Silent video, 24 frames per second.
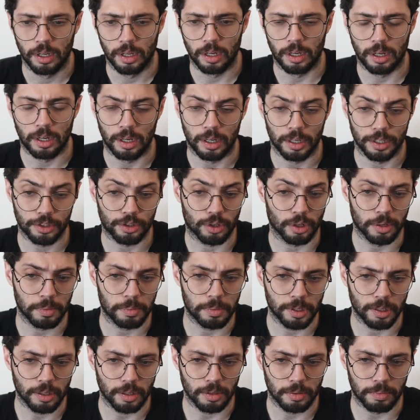is going to
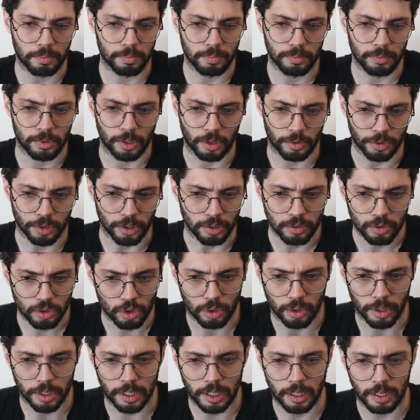be nothing.
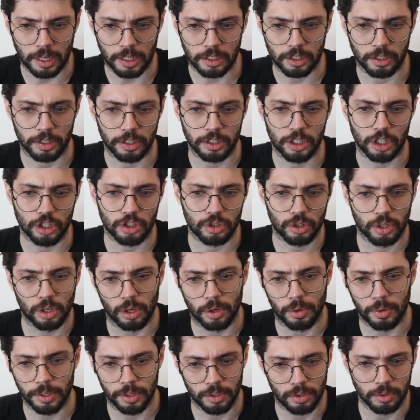So I can actually just
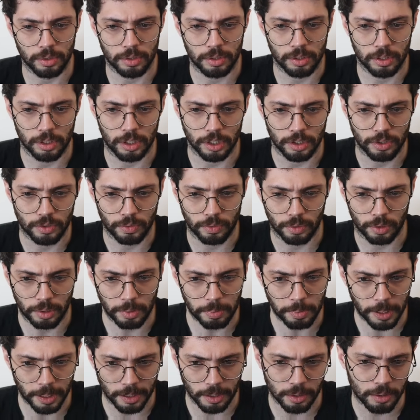go and do this for the
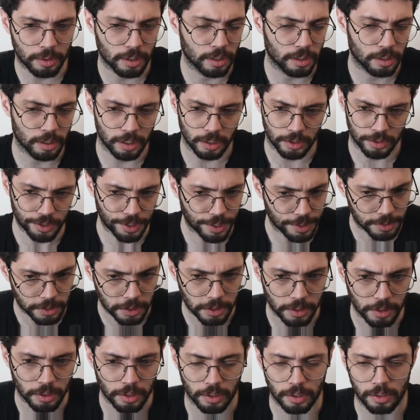payload. It's
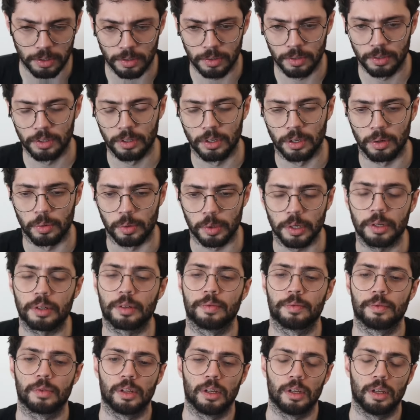actually gonna work.
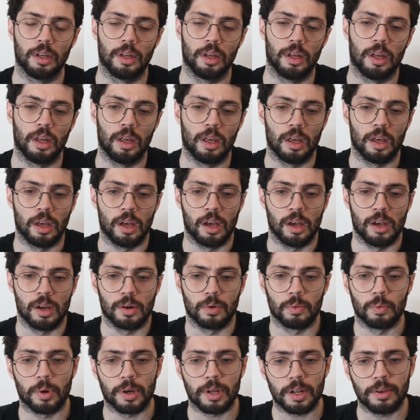
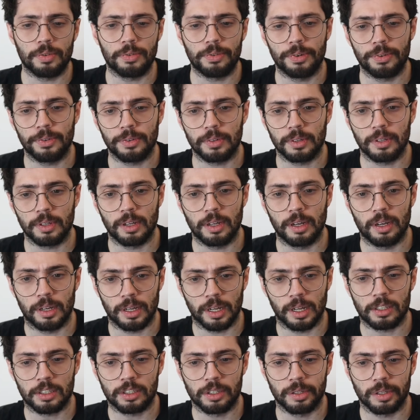What if I
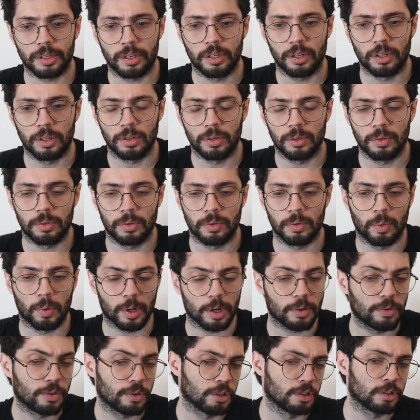actually go? What
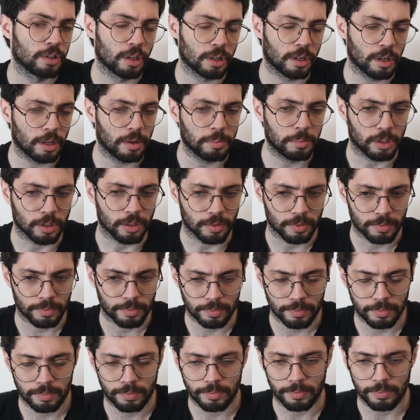if it is not empty?
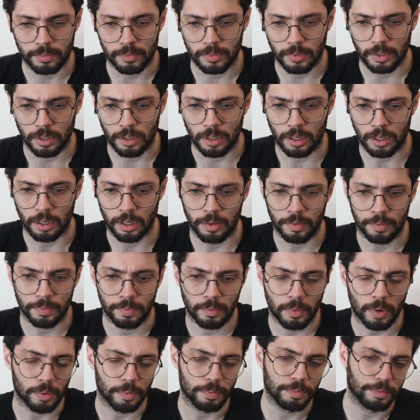
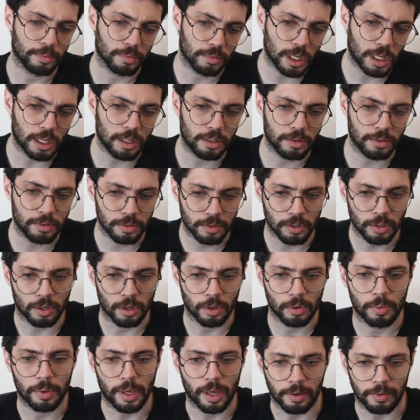Well, then
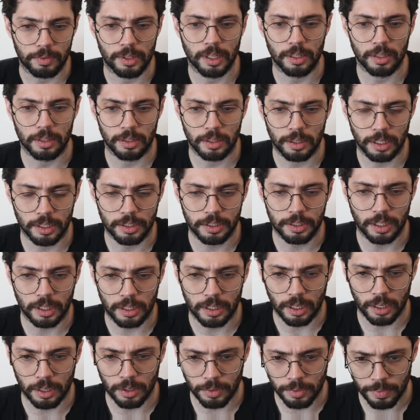we have the list, the
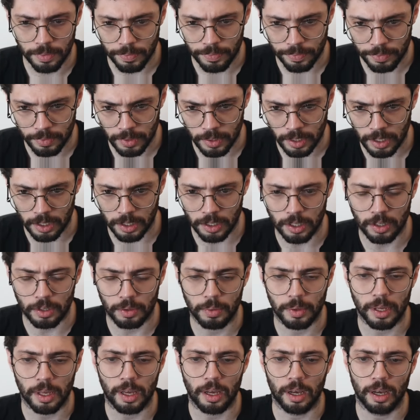tail, and here
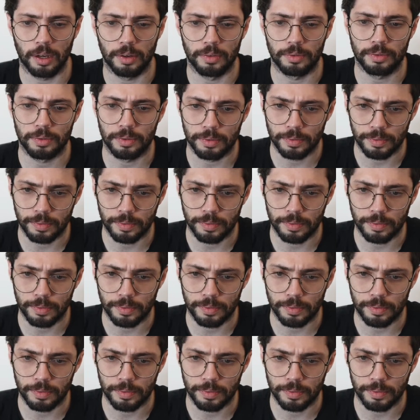we have